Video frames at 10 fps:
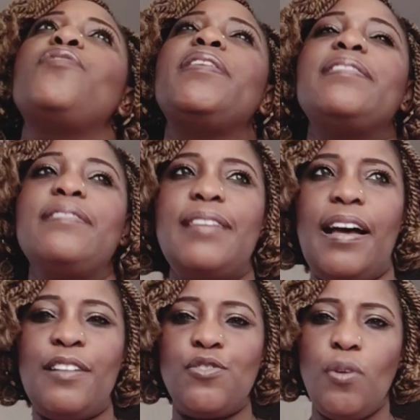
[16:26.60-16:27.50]
a leader
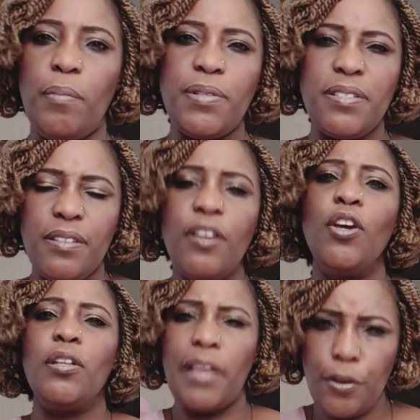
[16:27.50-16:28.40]
and somebody
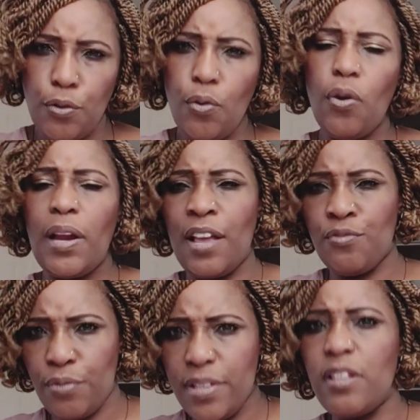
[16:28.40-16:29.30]
that you know God has
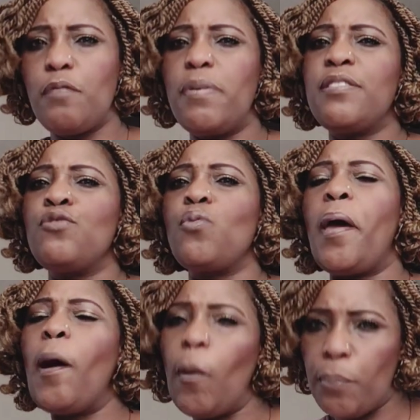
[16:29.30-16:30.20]
raised this person to
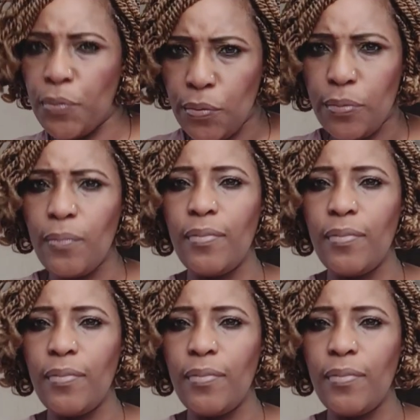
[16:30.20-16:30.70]
help you,